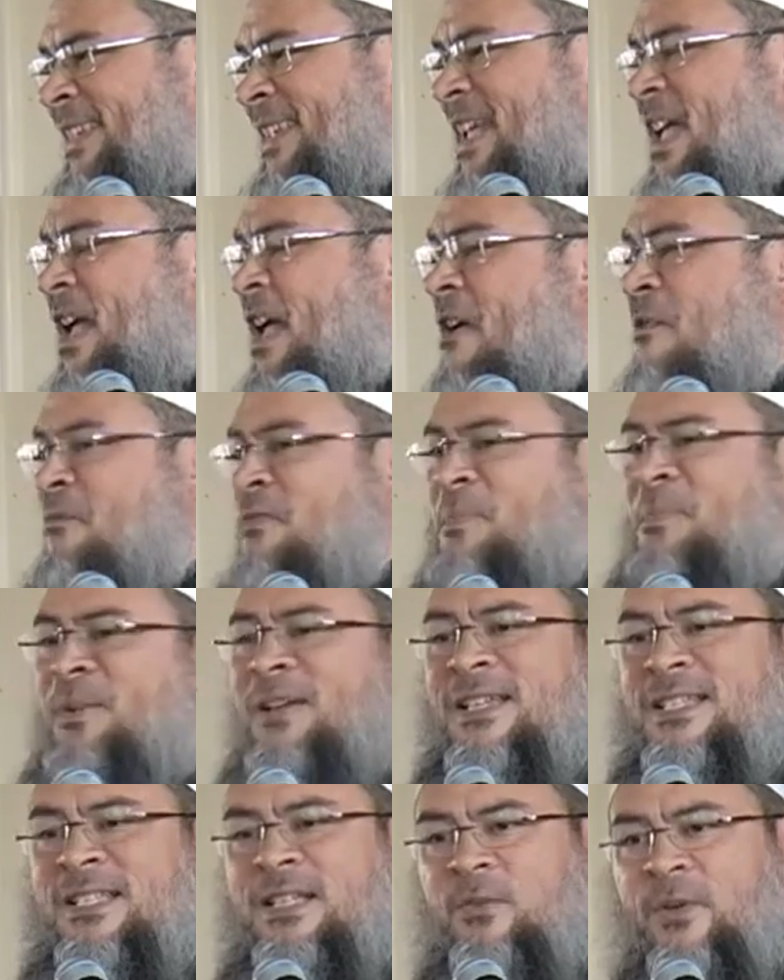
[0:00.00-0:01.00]

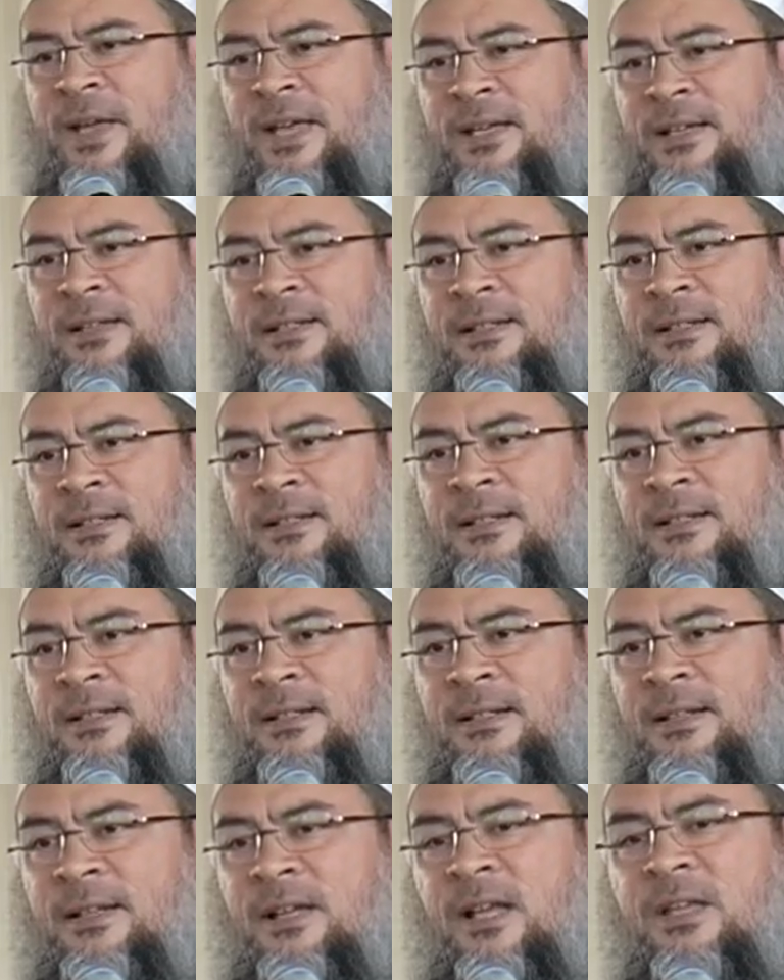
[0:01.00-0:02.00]
everybody's awake.
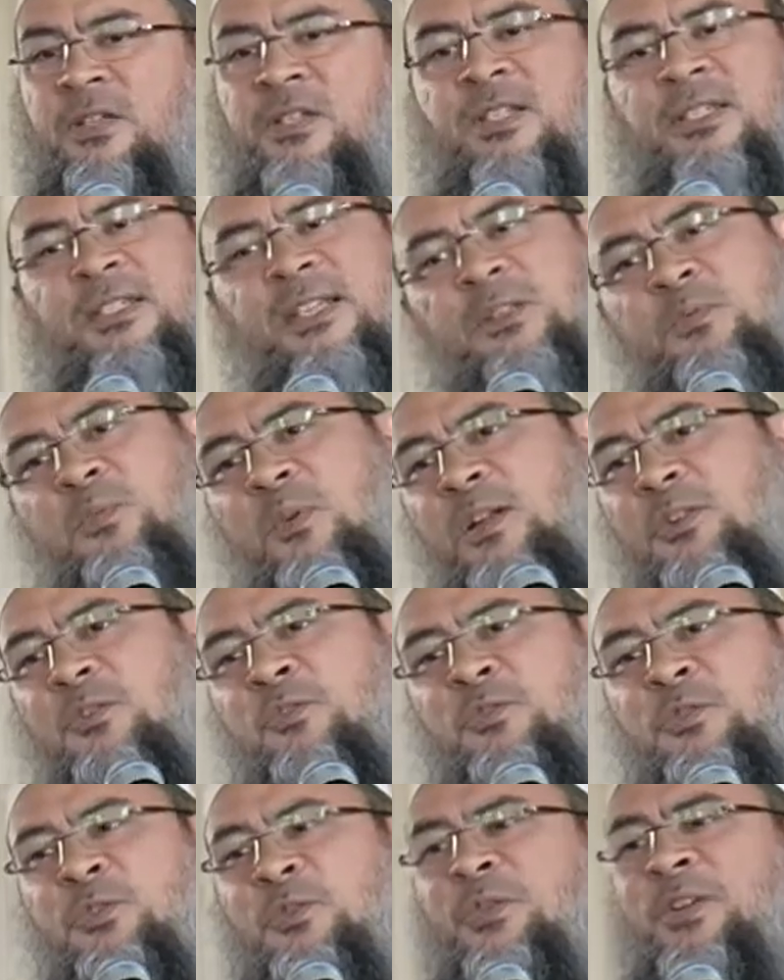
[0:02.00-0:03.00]
And she says, why
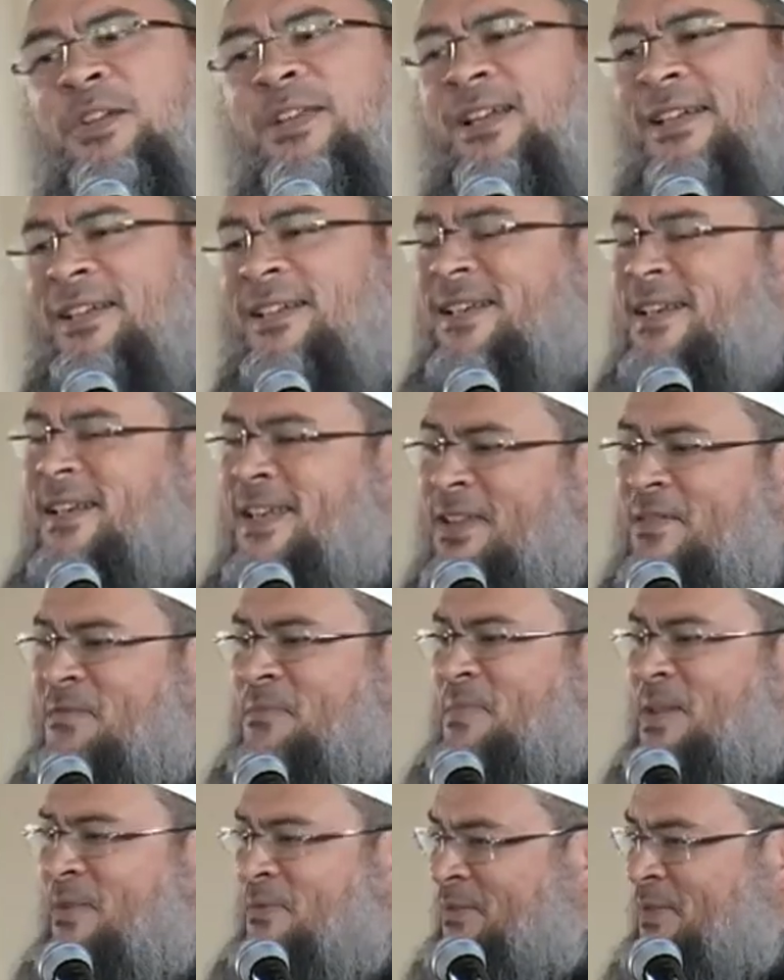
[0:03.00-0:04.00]
don't you relieve
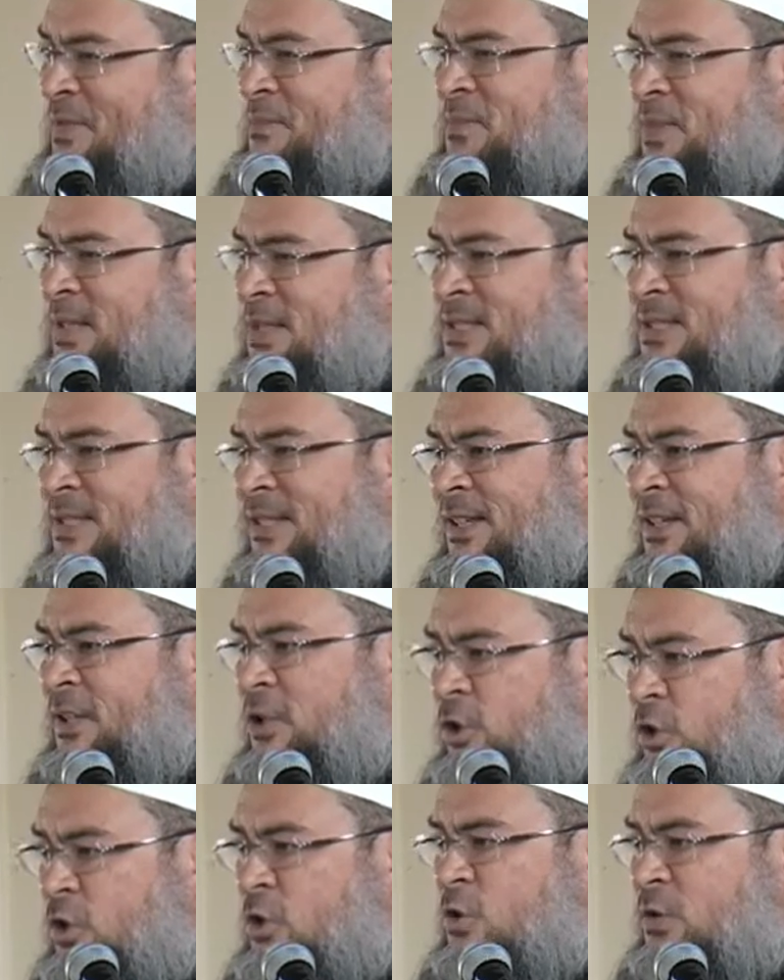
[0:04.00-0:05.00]
me from this
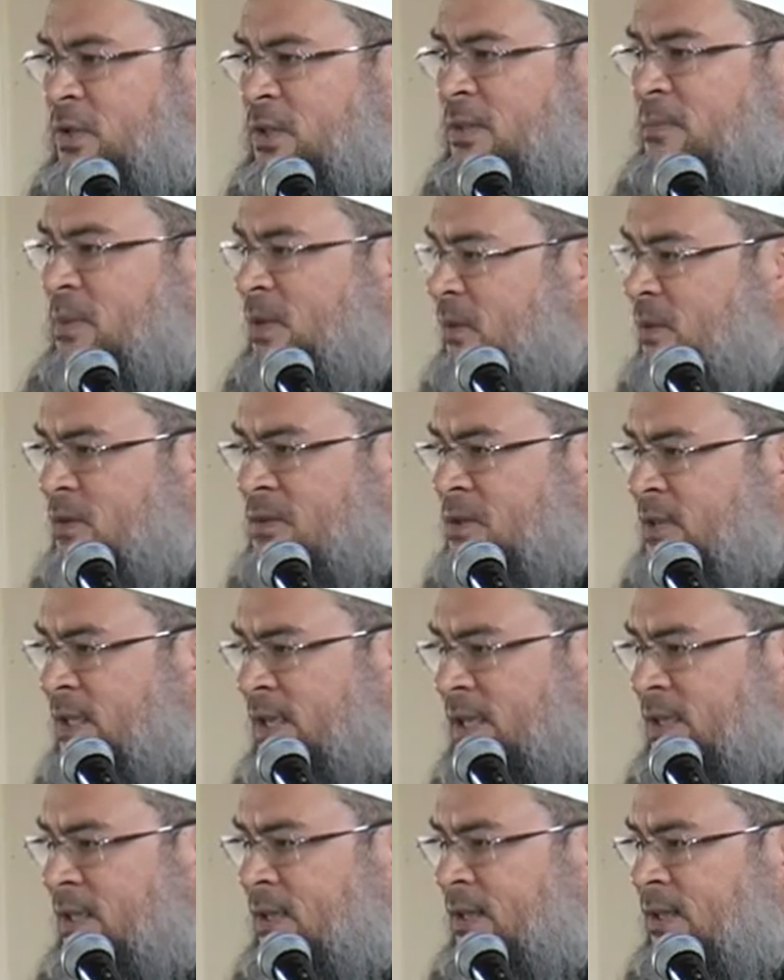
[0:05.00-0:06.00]
duty? Because
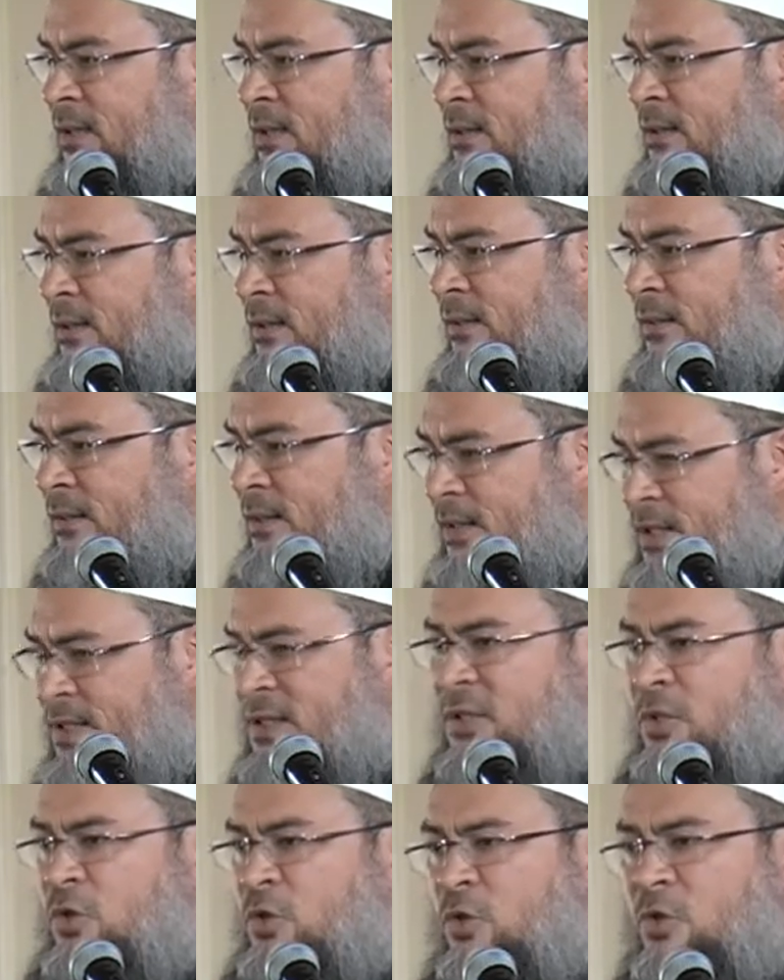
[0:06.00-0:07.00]
they
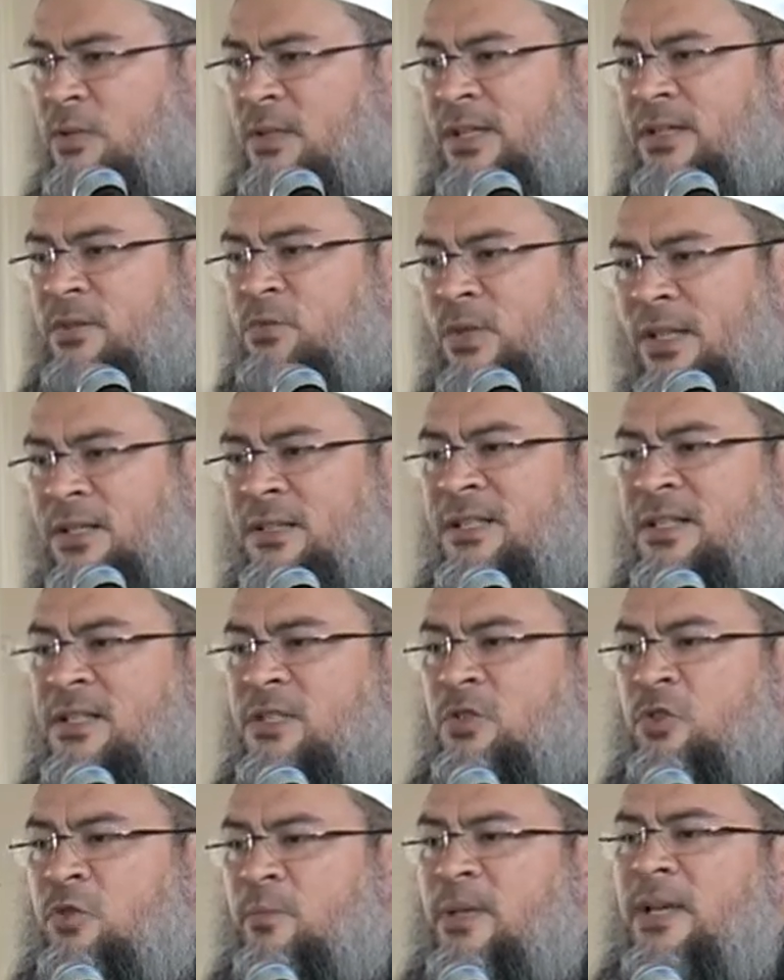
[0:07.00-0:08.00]
listen to you and they do not
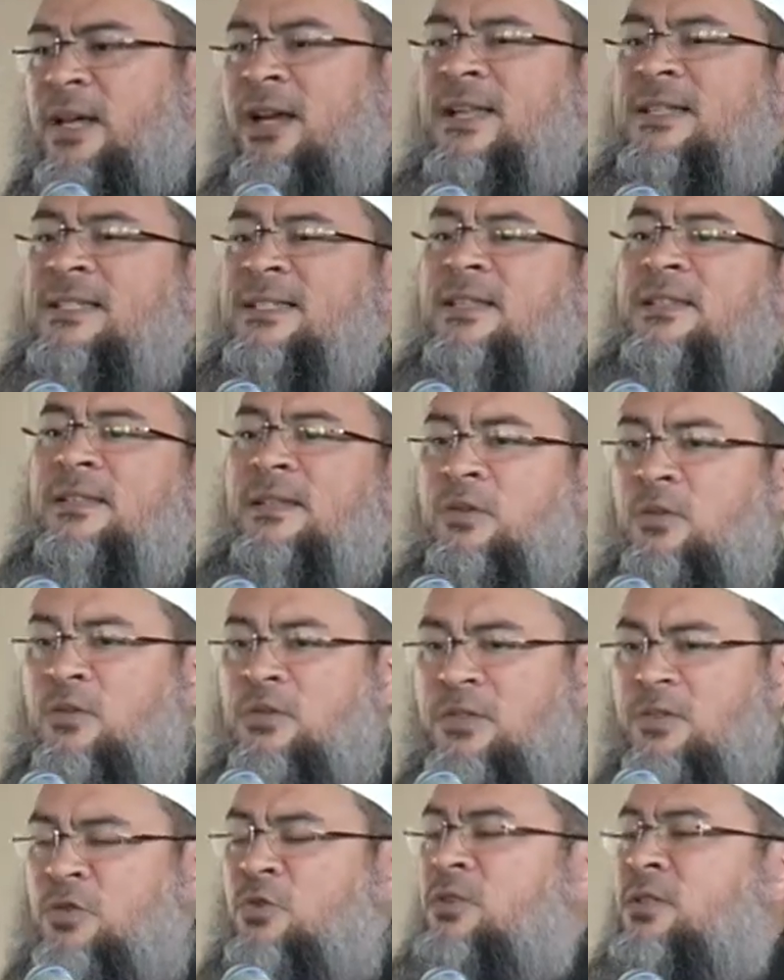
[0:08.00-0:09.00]
listen to me. And I said,
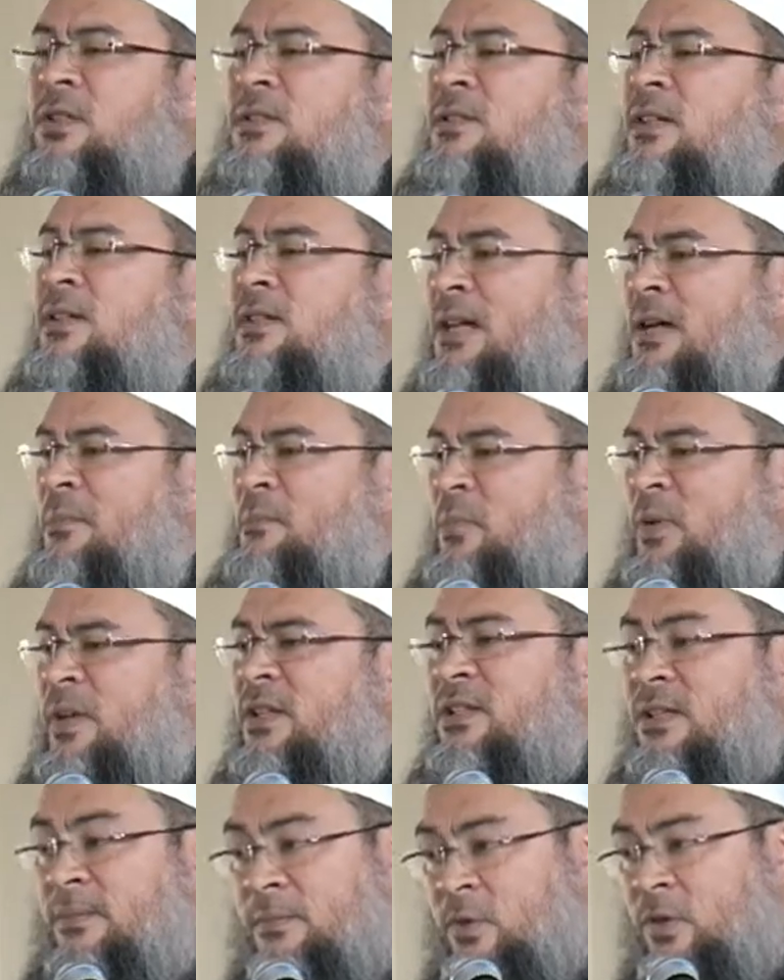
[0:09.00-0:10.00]
because you did not
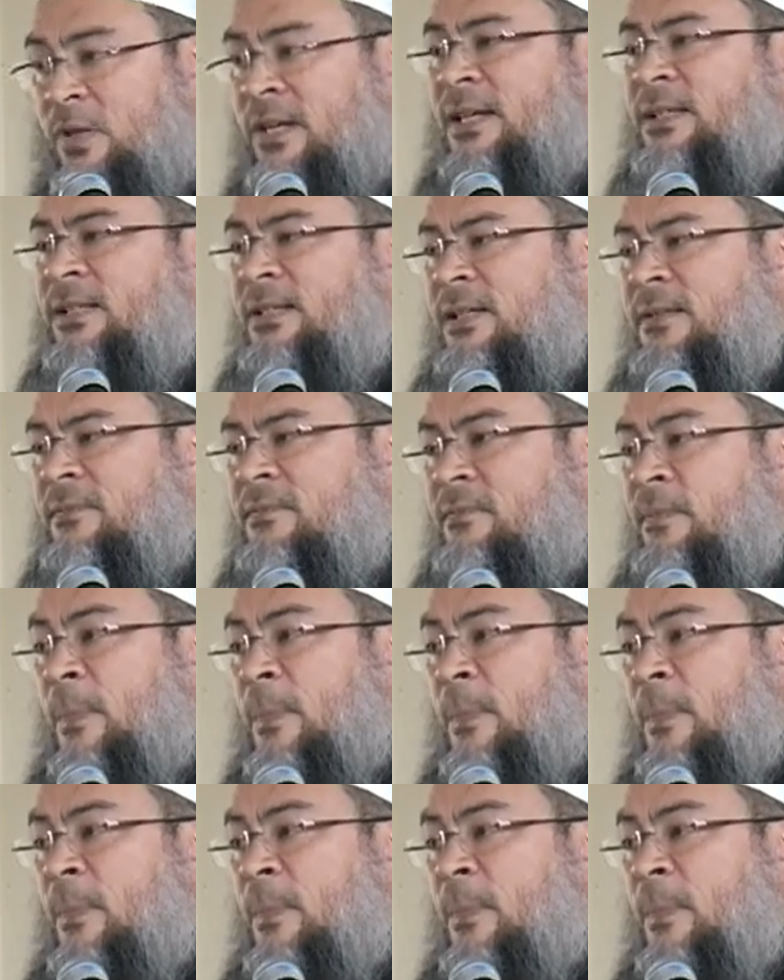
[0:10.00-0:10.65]
upbring them correctly.